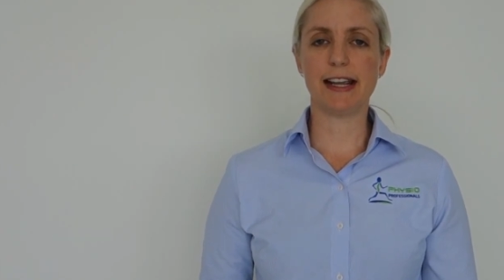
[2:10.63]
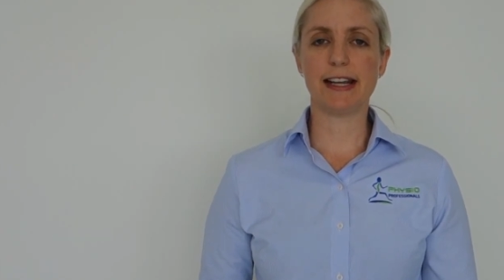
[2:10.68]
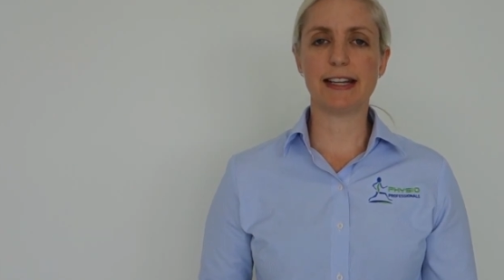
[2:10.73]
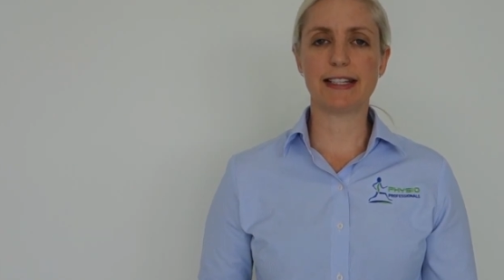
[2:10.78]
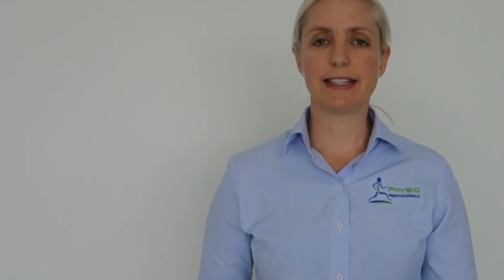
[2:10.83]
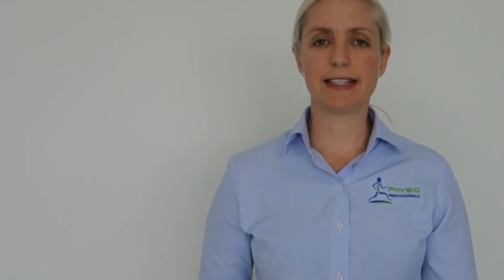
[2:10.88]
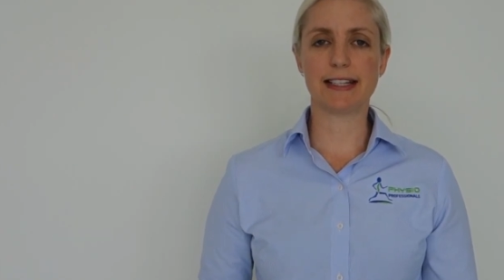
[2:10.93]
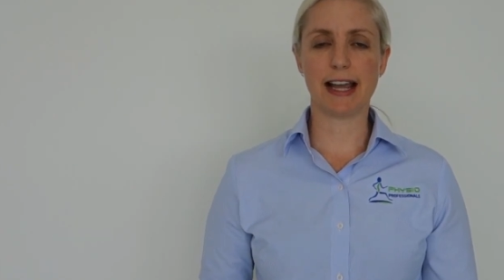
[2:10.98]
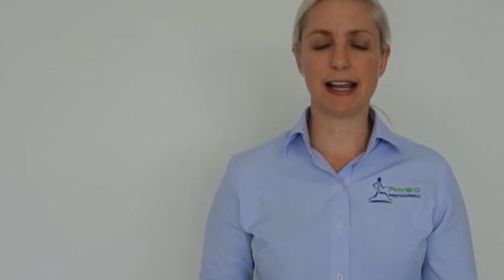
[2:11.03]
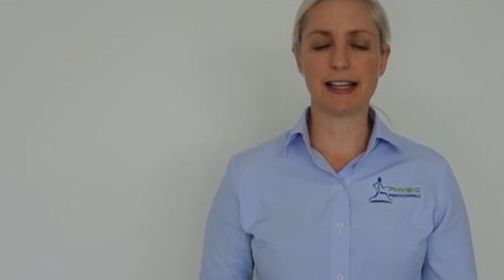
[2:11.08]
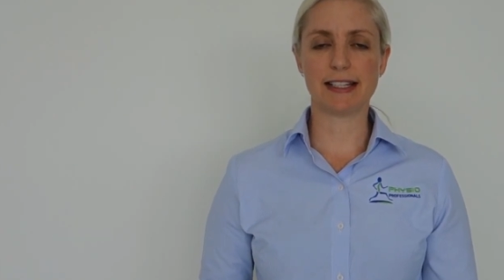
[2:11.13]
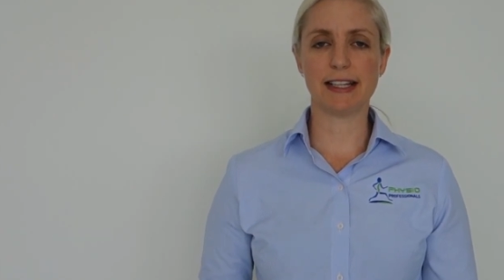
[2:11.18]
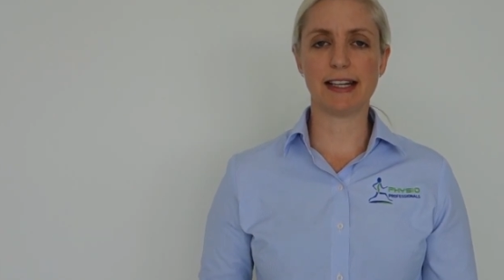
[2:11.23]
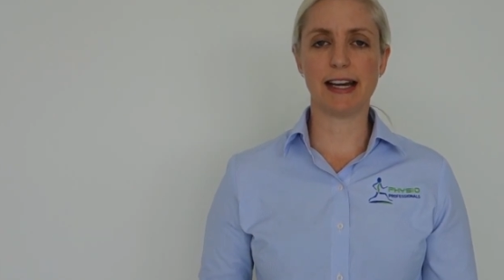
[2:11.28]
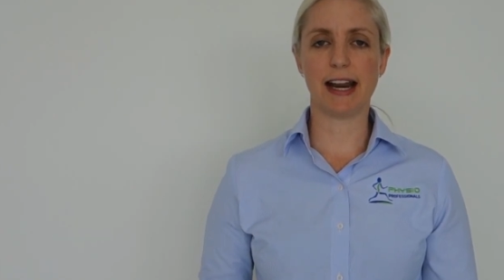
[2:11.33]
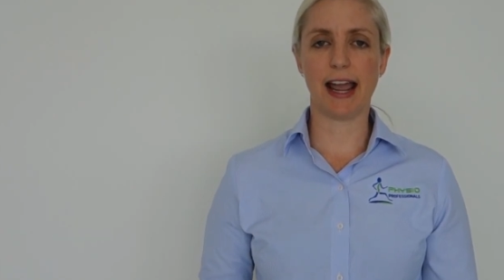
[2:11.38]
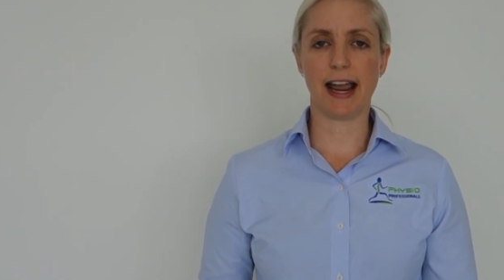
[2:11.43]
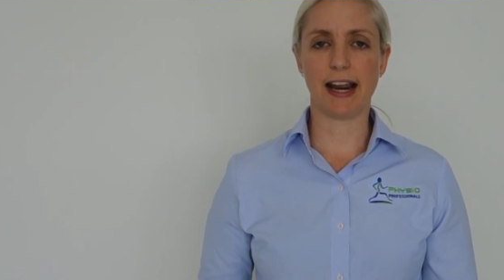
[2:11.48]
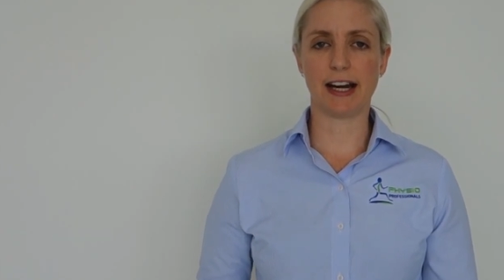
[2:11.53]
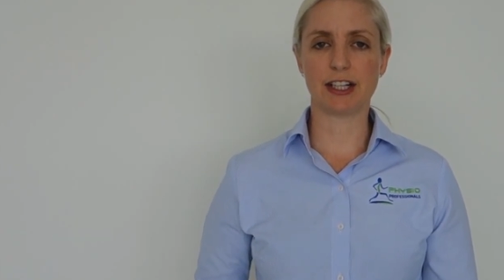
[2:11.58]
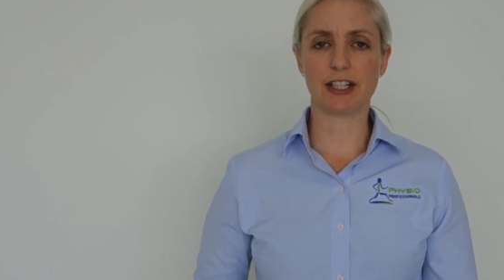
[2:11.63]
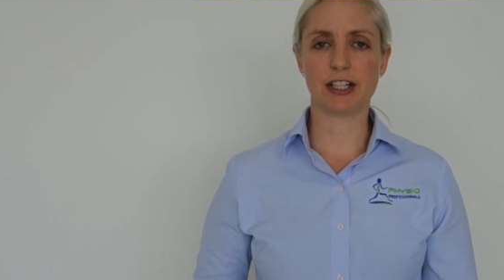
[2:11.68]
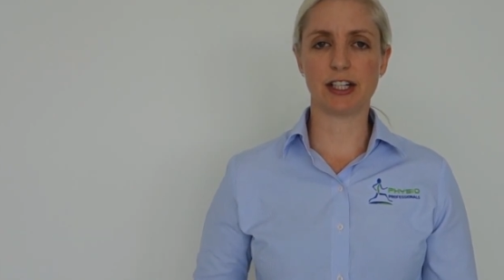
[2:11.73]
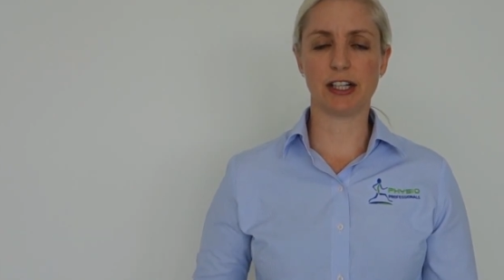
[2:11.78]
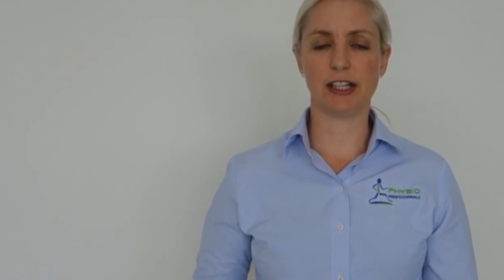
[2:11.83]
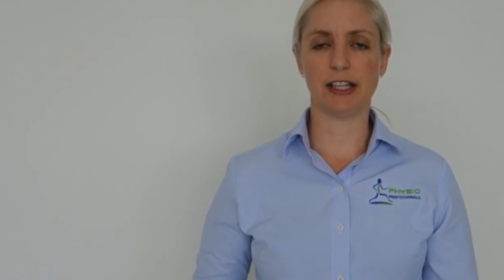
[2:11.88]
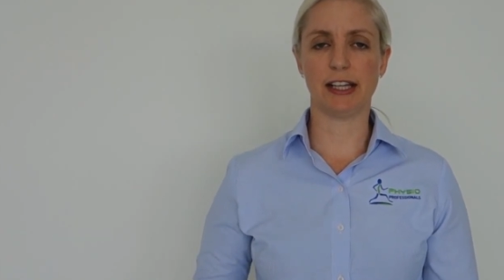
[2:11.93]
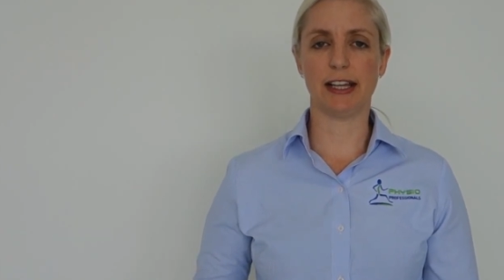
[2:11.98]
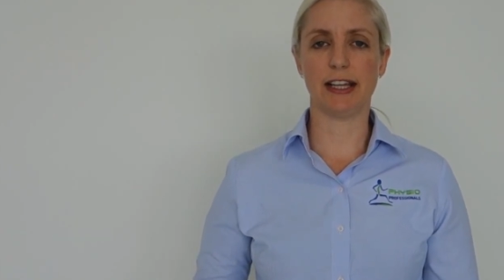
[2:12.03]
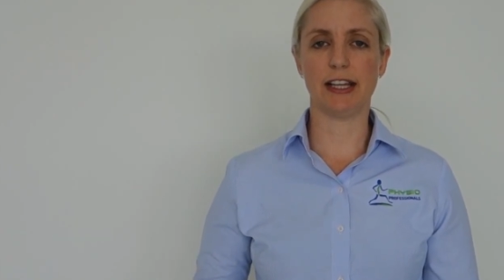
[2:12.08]
it doesn't
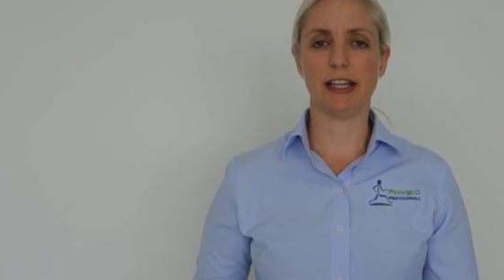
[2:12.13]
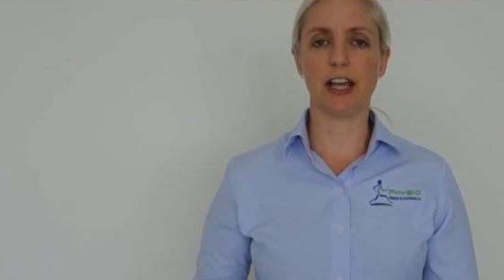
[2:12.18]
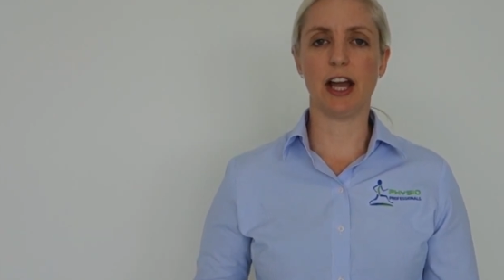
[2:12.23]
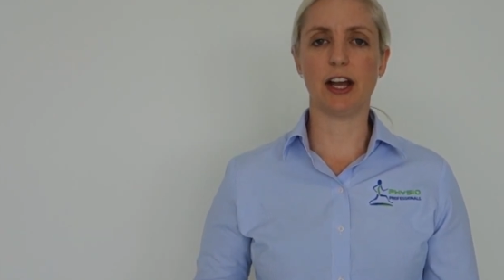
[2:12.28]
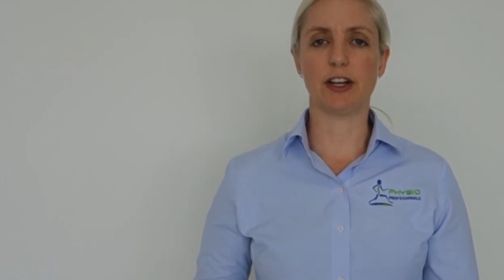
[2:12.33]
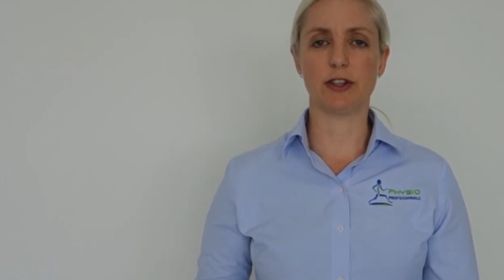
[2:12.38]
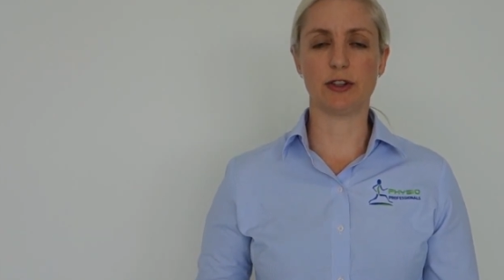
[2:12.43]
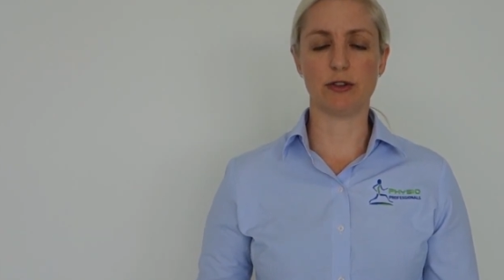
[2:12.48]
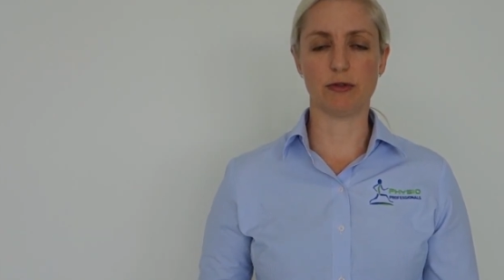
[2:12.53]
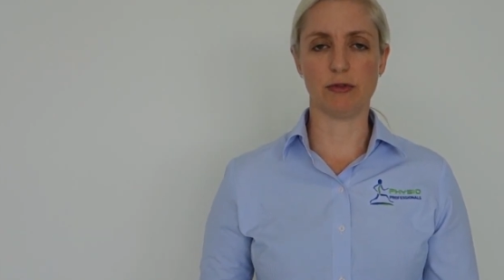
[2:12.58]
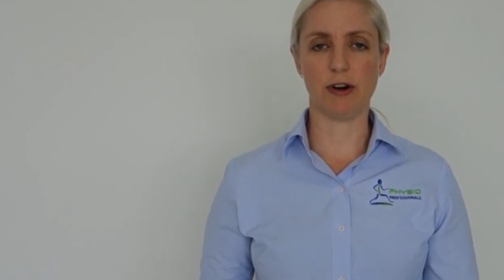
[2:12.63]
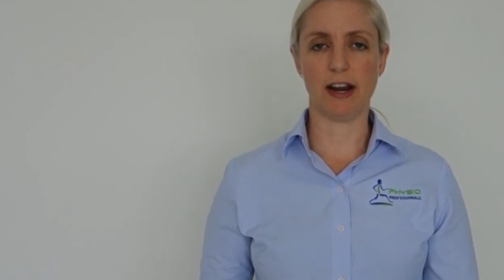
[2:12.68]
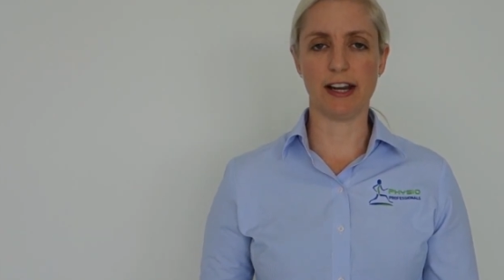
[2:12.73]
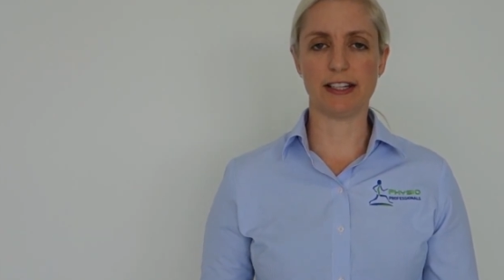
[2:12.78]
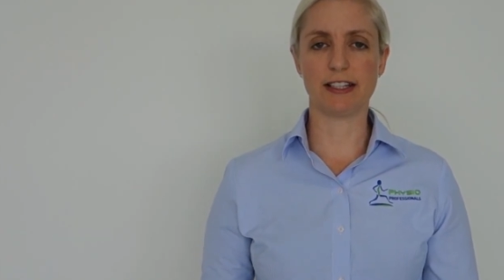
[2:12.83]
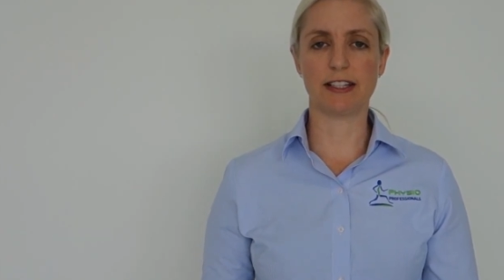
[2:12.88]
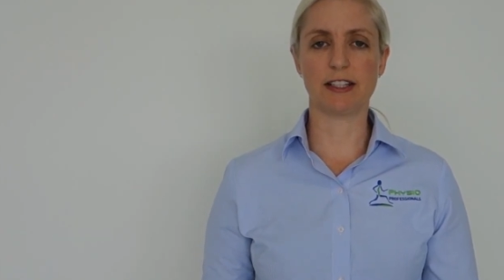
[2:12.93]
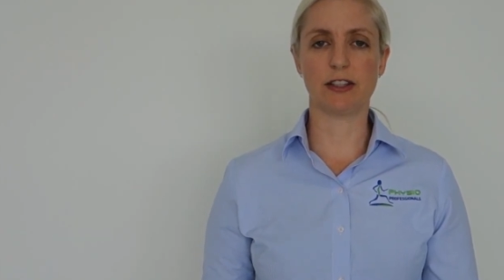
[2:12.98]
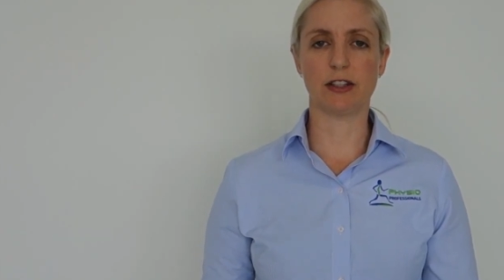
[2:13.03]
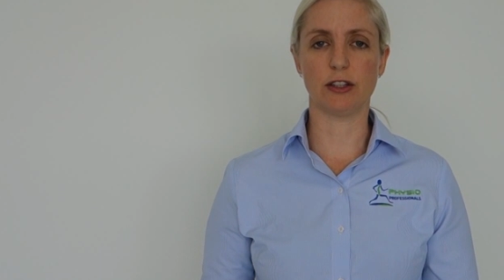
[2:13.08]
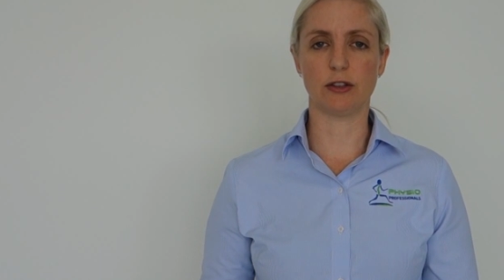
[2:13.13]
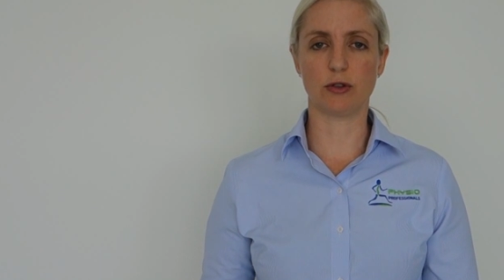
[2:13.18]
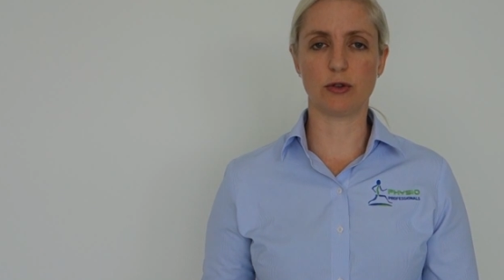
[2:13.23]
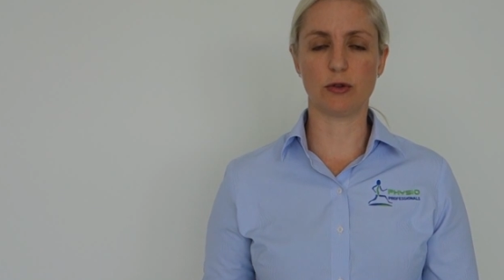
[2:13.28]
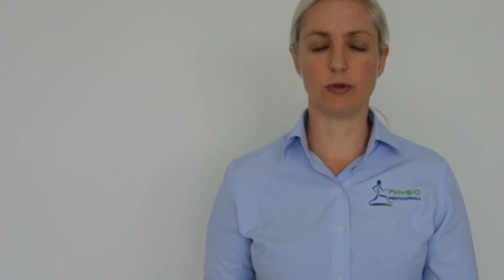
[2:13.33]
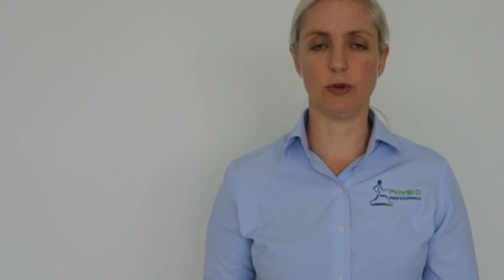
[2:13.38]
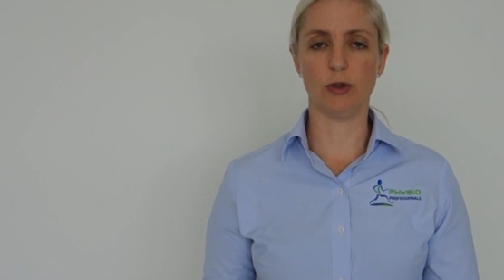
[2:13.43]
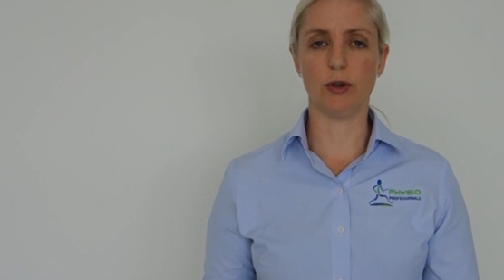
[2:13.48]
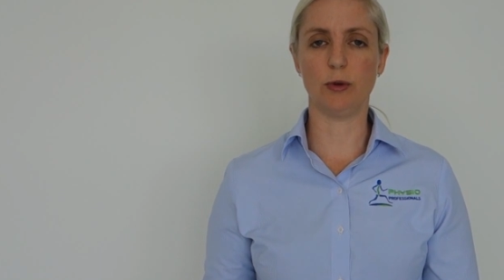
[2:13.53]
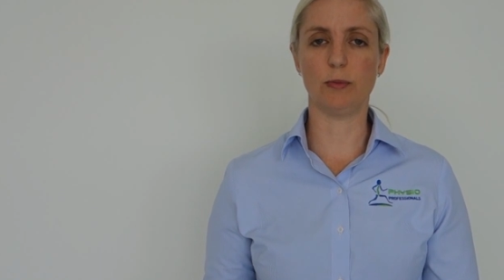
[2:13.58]
actually address the
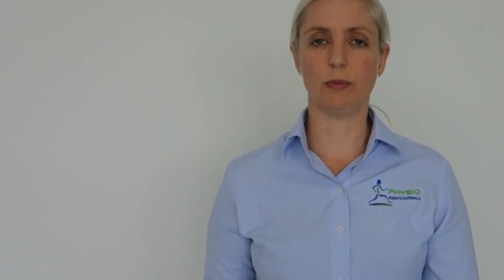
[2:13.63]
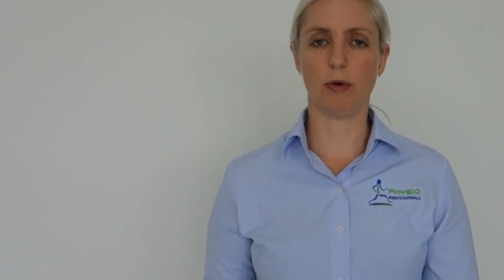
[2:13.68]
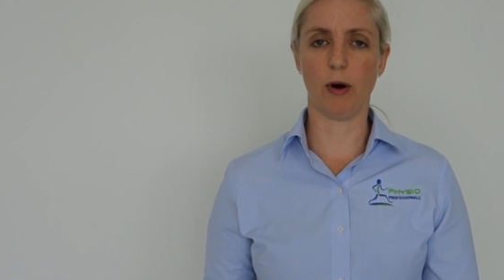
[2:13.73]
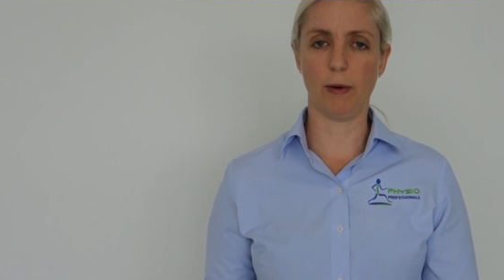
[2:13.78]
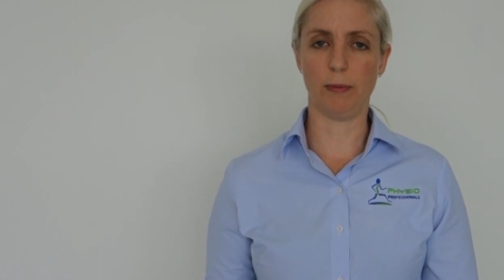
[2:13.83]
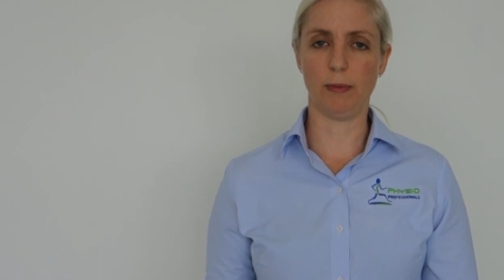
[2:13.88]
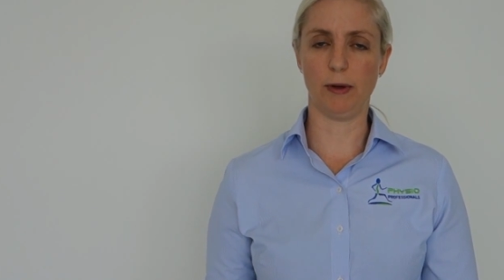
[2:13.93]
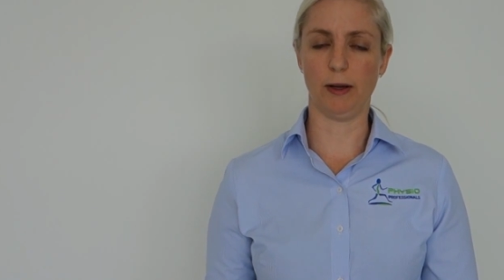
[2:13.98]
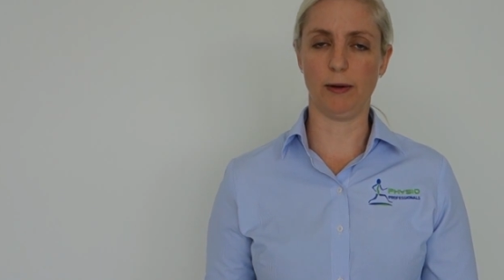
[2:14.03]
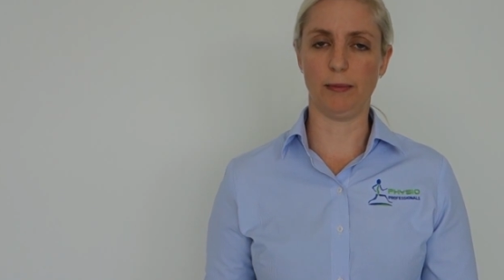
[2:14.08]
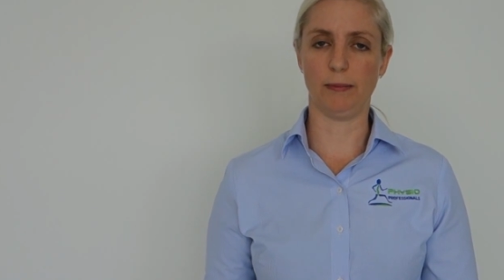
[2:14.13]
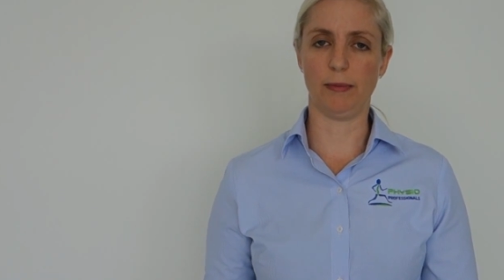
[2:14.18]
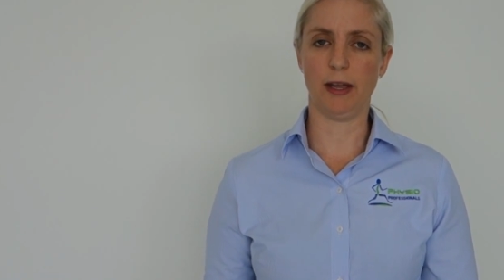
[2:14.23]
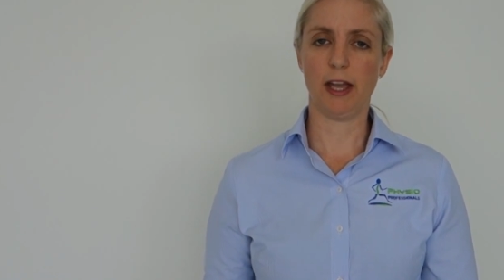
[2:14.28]
true problem.